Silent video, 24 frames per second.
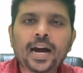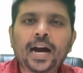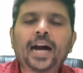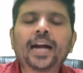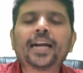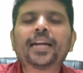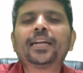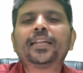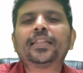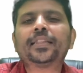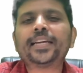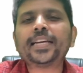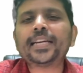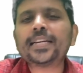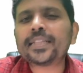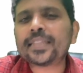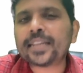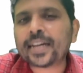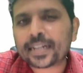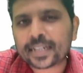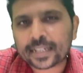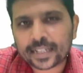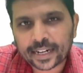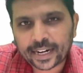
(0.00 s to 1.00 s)
and in
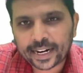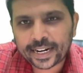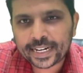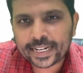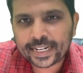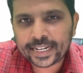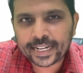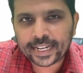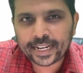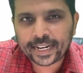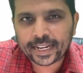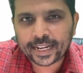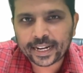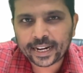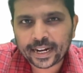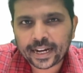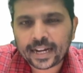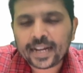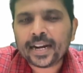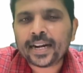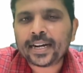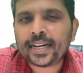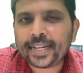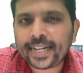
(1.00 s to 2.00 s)
that
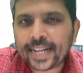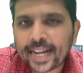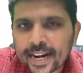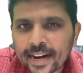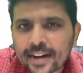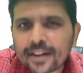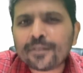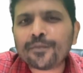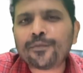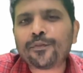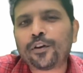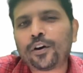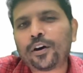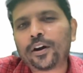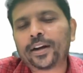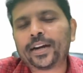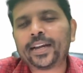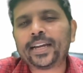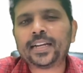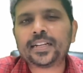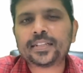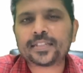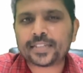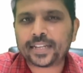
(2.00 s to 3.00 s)
criteria 10
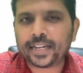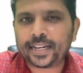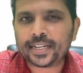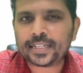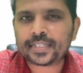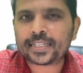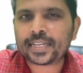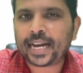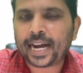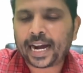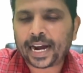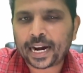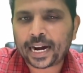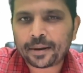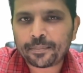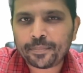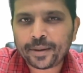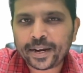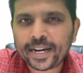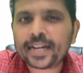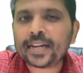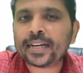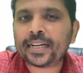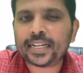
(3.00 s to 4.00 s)
warning signs had
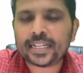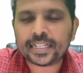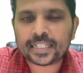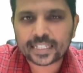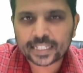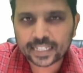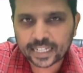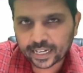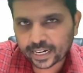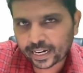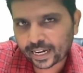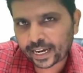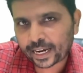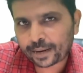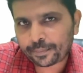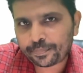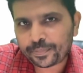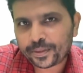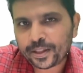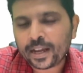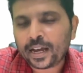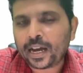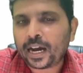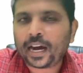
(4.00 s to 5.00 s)
been
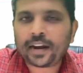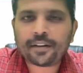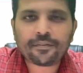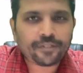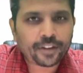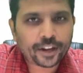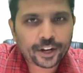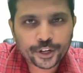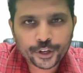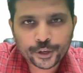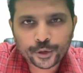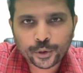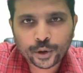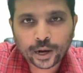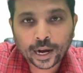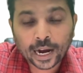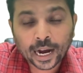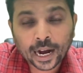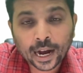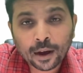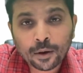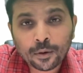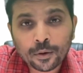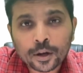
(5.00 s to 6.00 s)
described, and when you
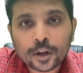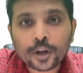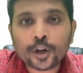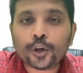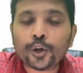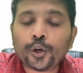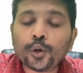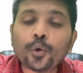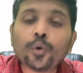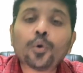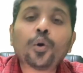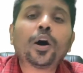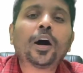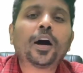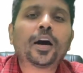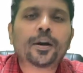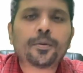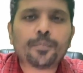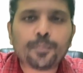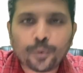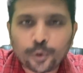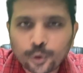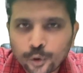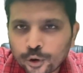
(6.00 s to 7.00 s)
have two or
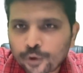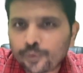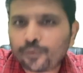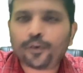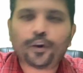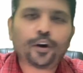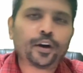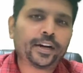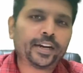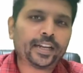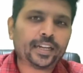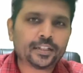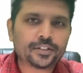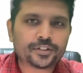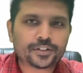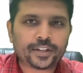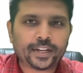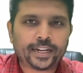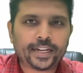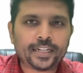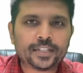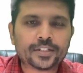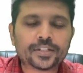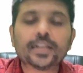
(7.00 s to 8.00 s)
more warning
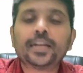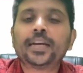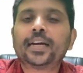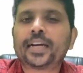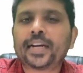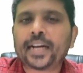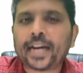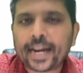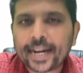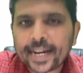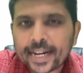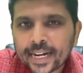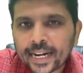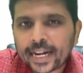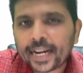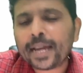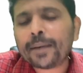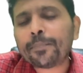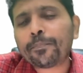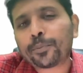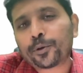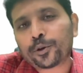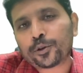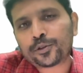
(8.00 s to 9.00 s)
signs,
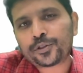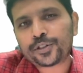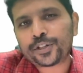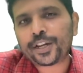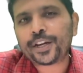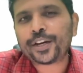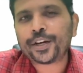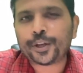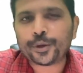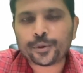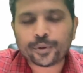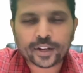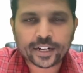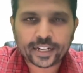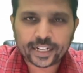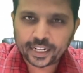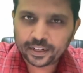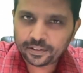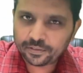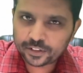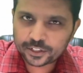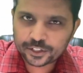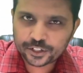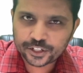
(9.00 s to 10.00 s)
kindly proceed your
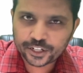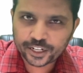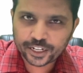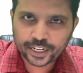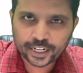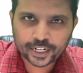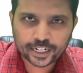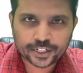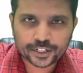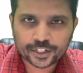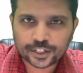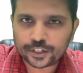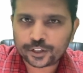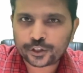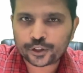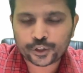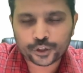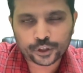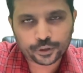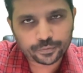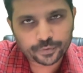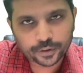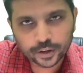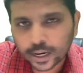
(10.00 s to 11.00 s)
investigations
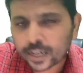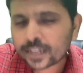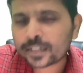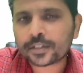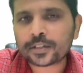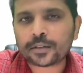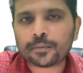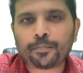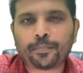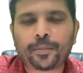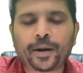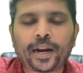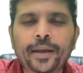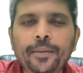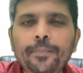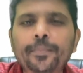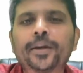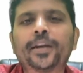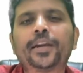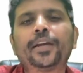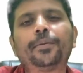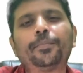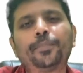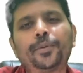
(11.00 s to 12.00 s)
towards
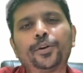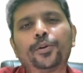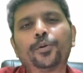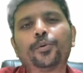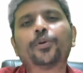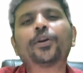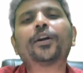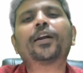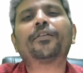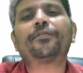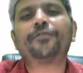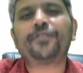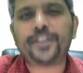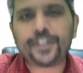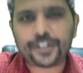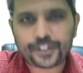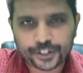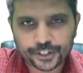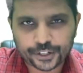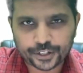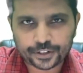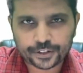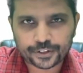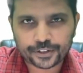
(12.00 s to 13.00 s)
primary
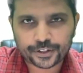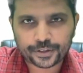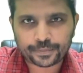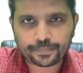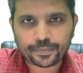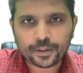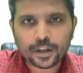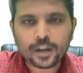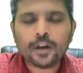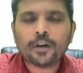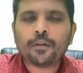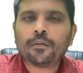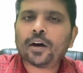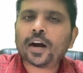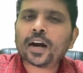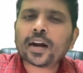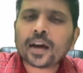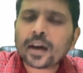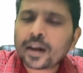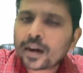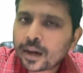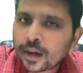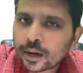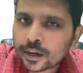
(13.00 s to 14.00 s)
immunodeficiency. What
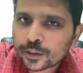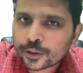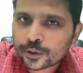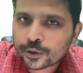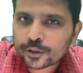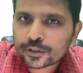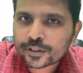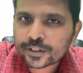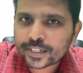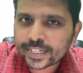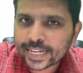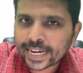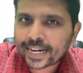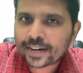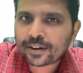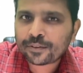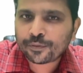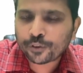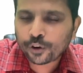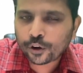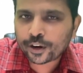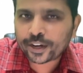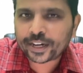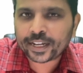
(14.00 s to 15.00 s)
are all those 10
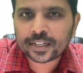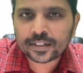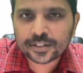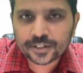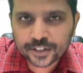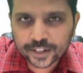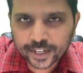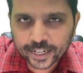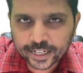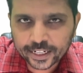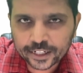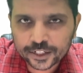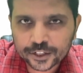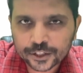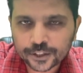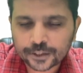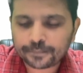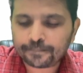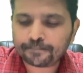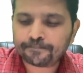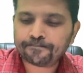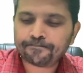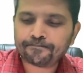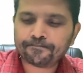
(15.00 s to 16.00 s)
warning
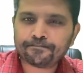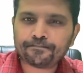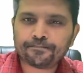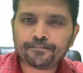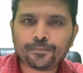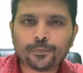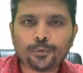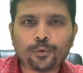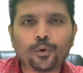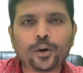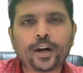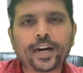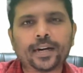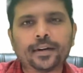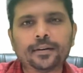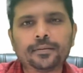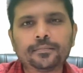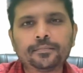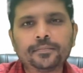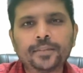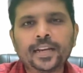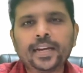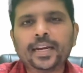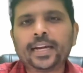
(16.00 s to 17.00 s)
signs? 1.
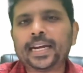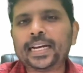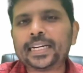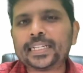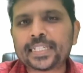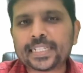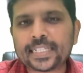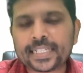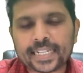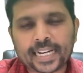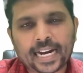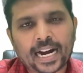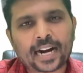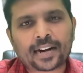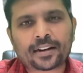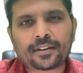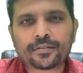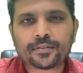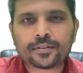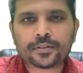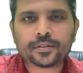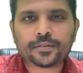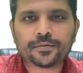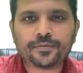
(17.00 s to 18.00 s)
It
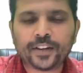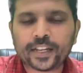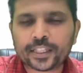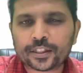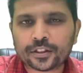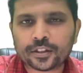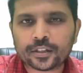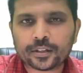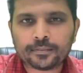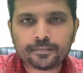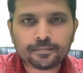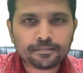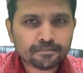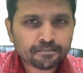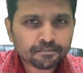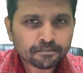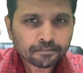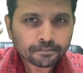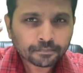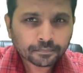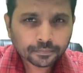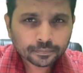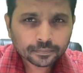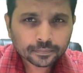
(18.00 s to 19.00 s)
starts with
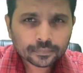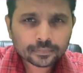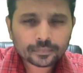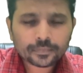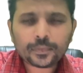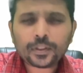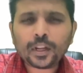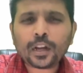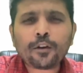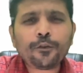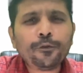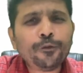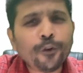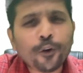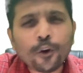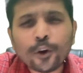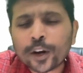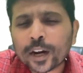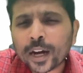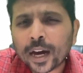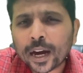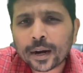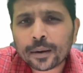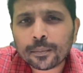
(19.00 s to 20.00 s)

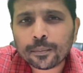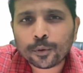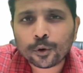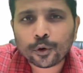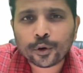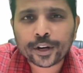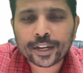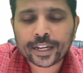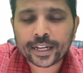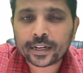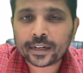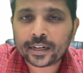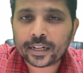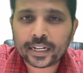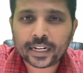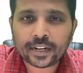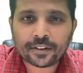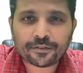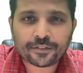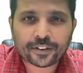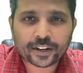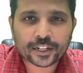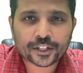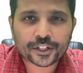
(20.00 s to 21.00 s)
4 or more ear
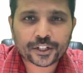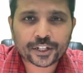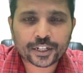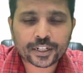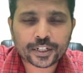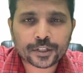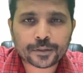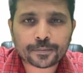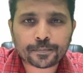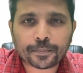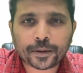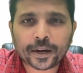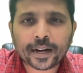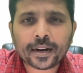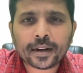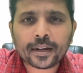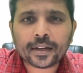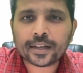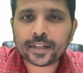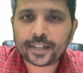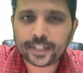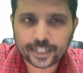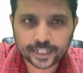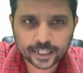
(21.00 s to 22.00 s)
infections per
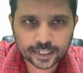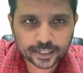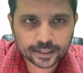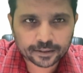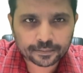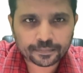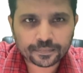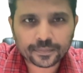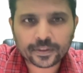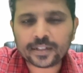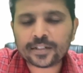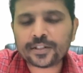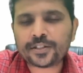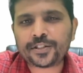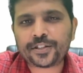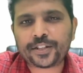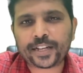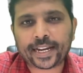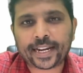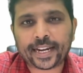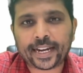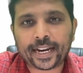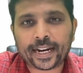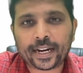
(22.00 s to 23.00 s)
year.
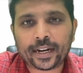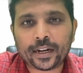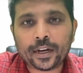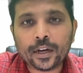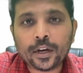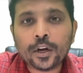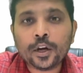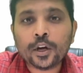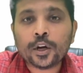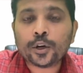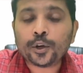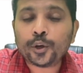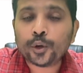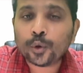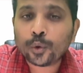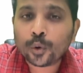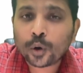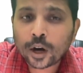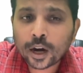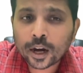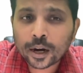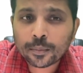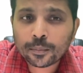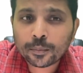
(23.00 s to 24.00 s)
Second, 2
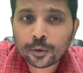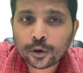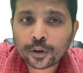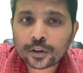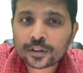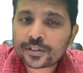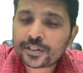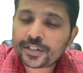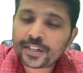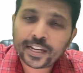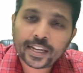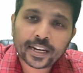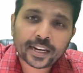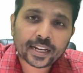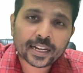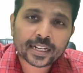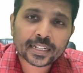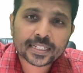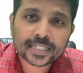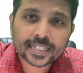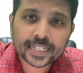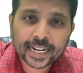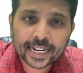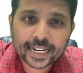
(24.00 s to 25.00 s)
or more
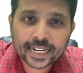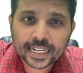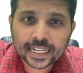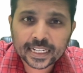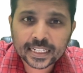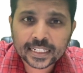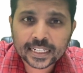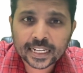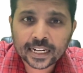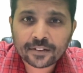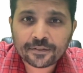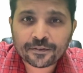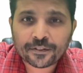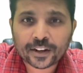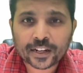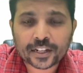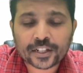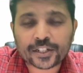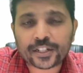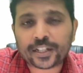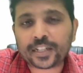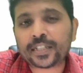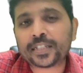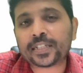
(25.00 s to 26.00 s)
serious sinus
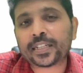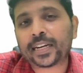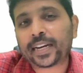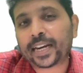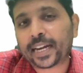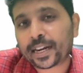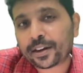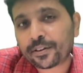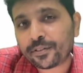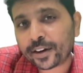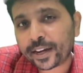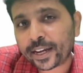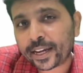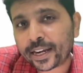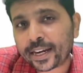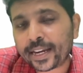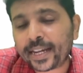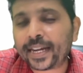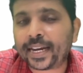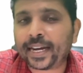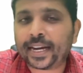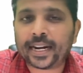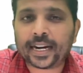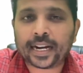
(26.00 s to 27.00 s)
infections
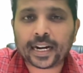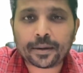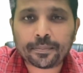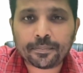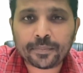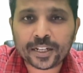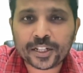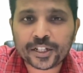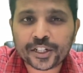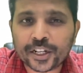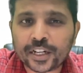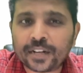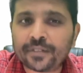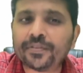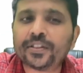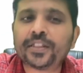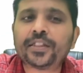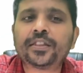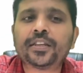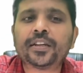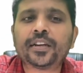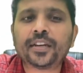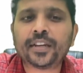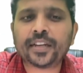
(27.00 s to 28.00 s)
requiring an admission
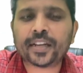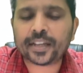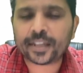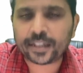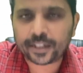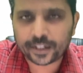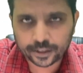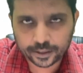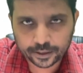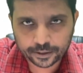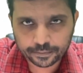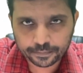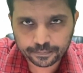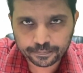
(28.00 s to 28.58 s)
within a year.